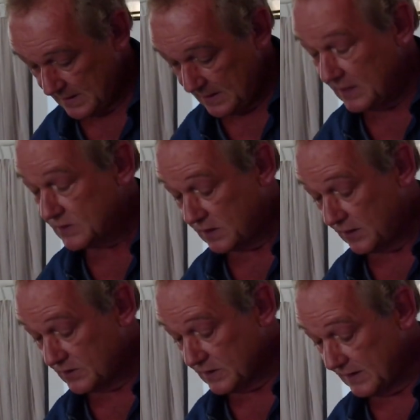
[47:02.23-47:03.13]
He needs
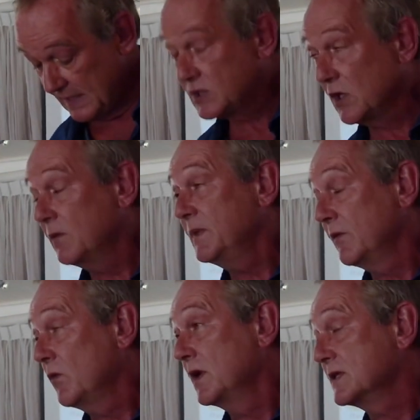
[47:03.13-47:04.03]
closure. And he told me
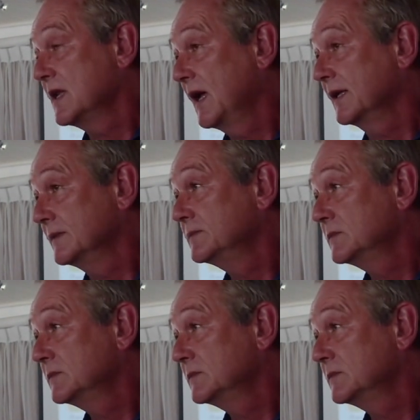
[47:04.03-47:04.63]
of what it's like